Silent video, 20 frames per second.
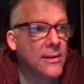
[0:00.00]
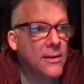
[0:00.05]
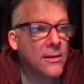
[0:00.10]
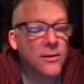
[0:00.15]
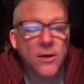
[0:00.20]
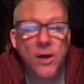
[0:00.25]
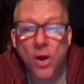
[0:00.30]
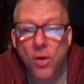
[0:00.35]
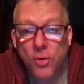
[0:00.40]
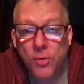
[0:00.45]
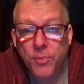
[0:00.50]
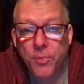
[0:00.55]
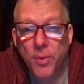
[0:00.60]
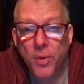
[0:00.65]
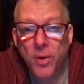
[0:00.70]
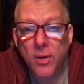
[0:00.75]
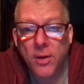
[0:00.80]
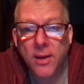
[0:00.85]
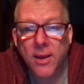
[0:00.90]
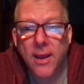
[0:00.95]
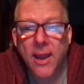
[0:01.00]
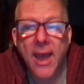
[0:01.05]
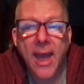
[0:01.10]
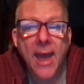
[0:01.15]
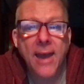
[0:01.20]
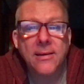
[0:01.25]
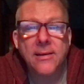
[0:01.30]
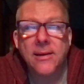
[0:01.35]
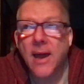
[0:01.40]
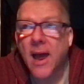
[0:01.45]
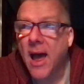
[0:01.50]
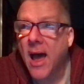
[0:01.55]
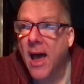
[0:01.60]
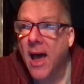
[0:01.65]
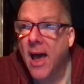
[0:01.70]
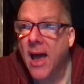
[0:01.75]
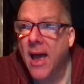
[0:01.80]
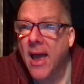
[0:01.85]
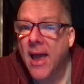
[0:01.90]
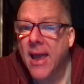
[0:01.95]
notebook and
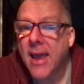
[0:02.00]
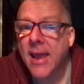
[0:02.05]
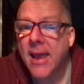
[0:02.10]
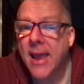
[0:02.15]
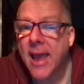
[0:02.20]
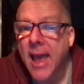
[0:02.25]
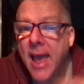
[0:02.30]
I